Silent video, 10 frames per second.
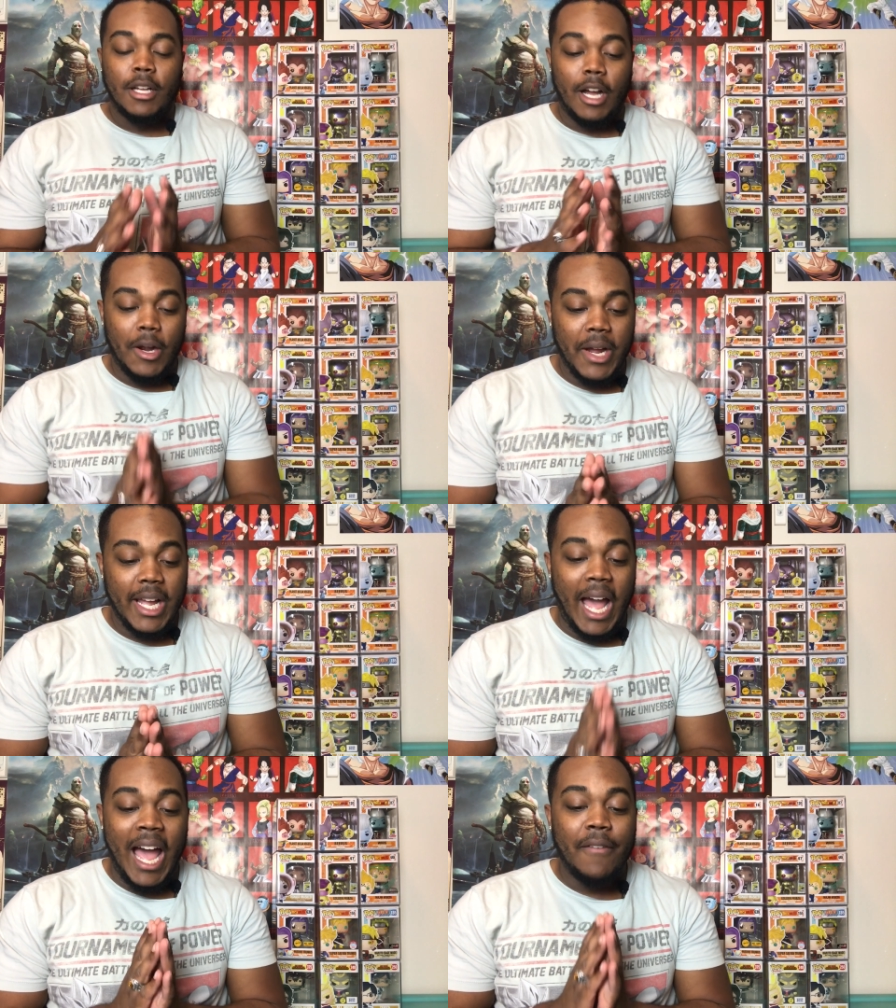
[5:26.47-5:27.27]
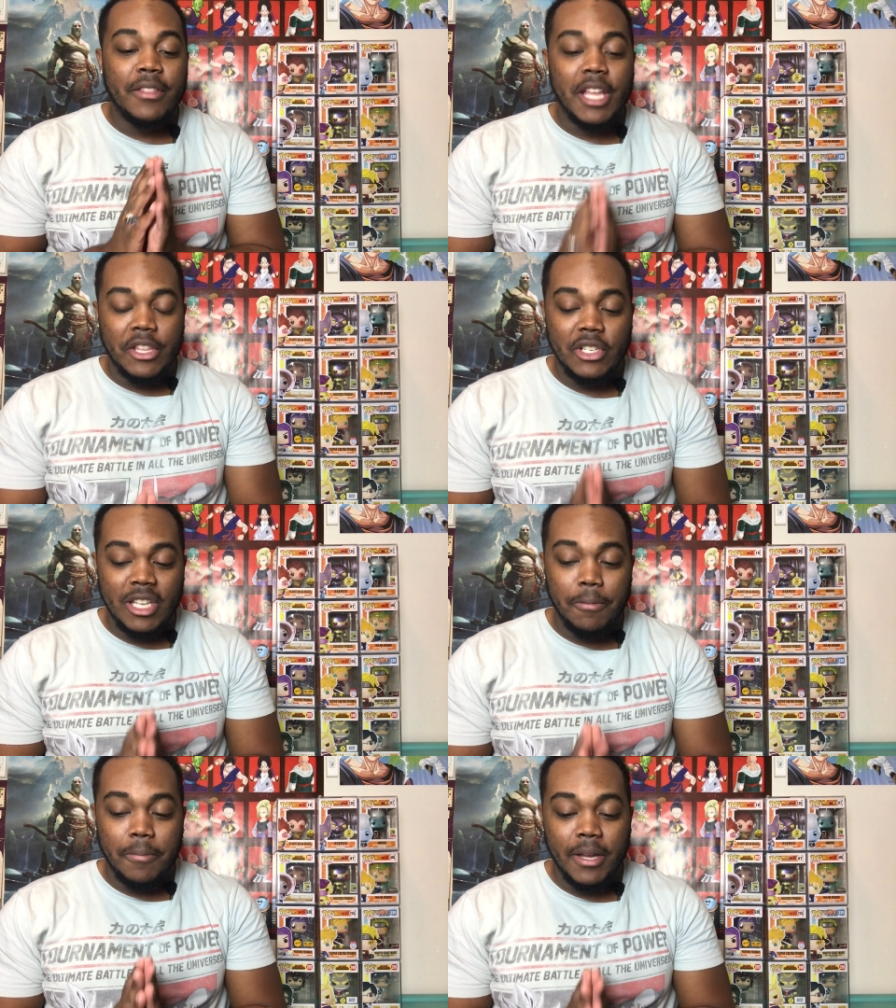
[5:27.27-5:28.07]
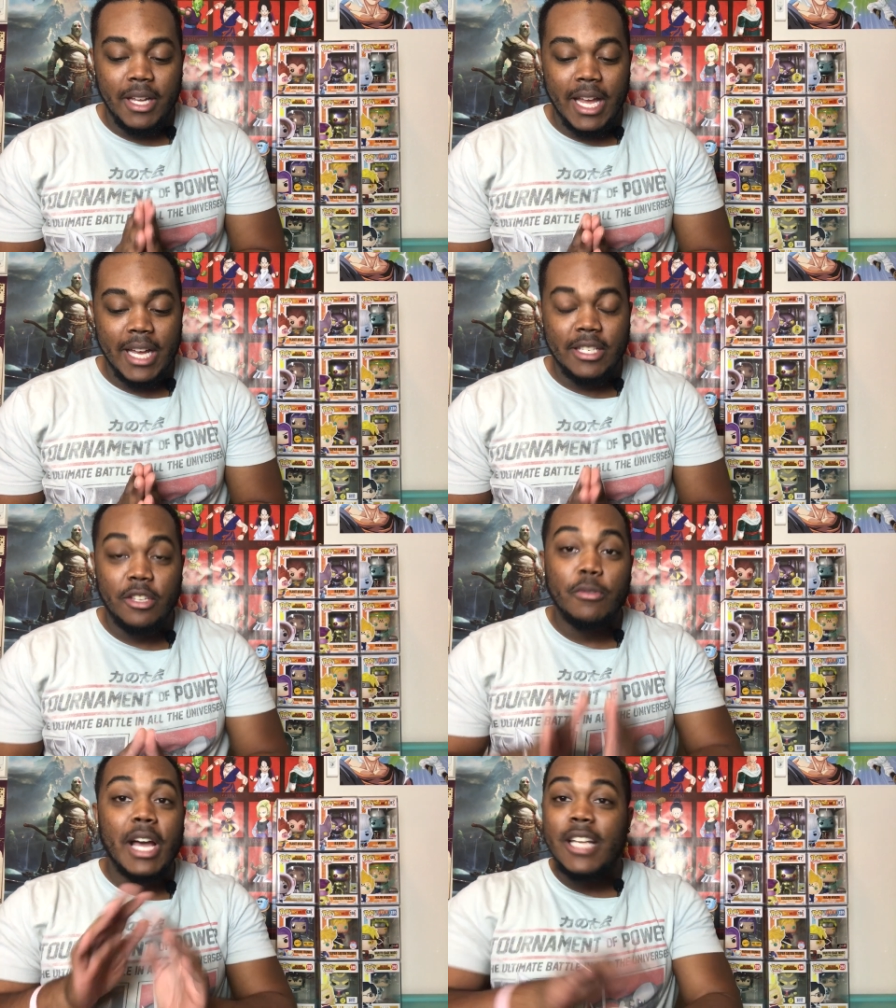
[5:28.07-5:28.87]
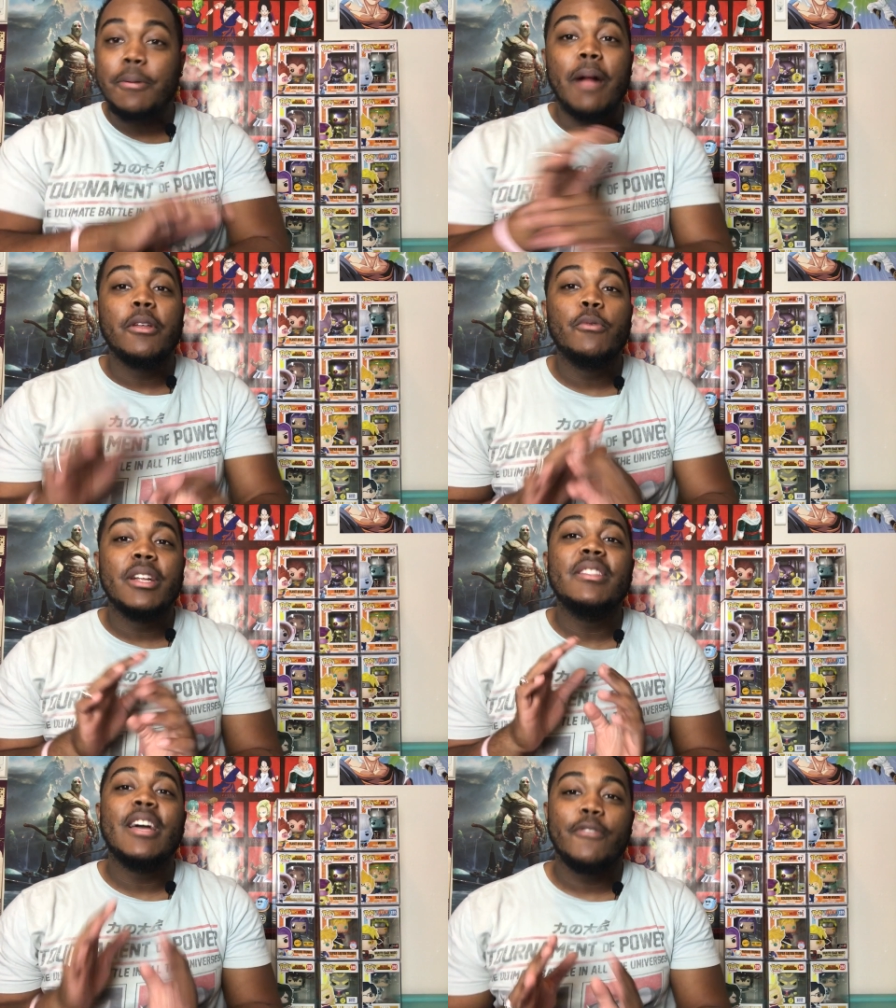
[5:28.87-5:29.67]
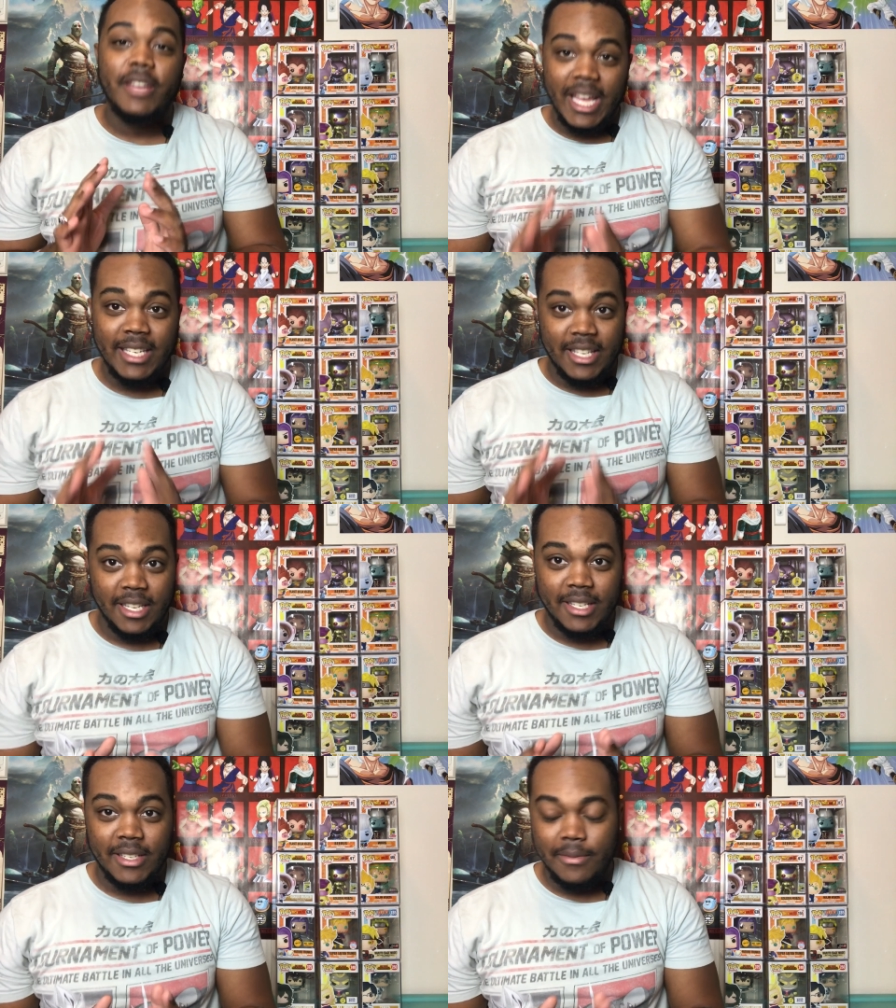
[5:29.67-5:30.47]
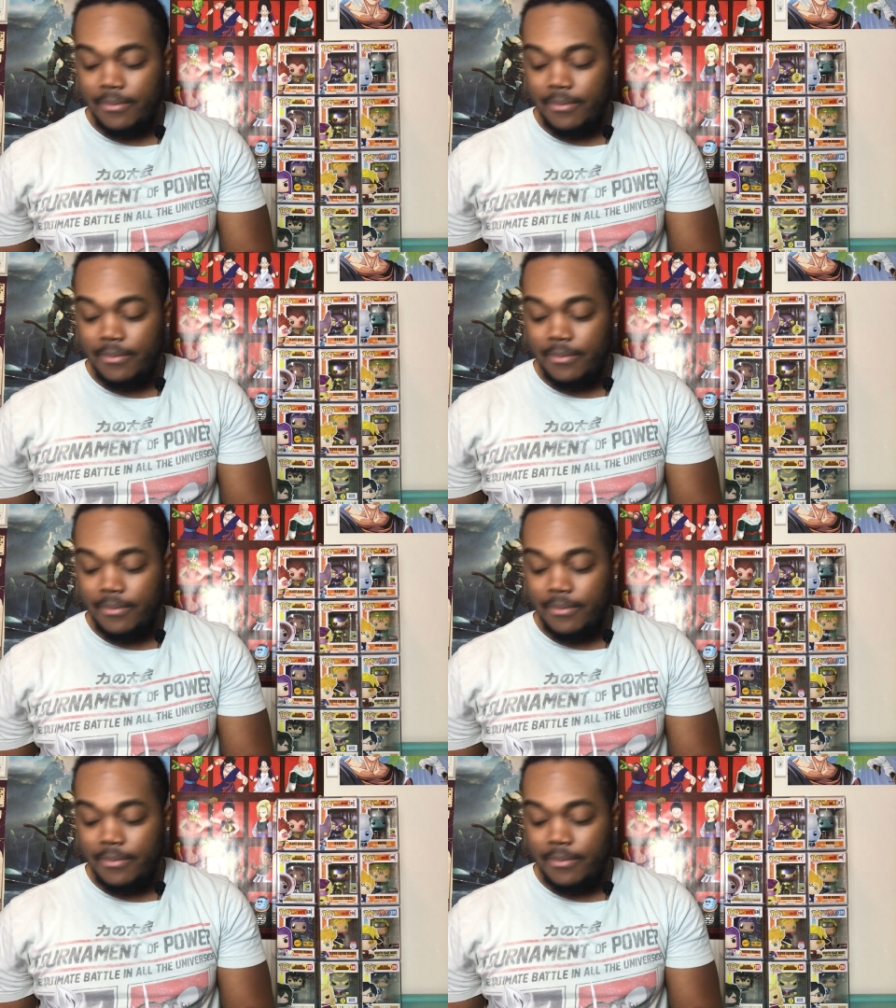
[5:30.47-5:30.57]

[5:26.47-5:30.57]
All right, I have another sleeper pick, guys. You guys probably would have never guessed this.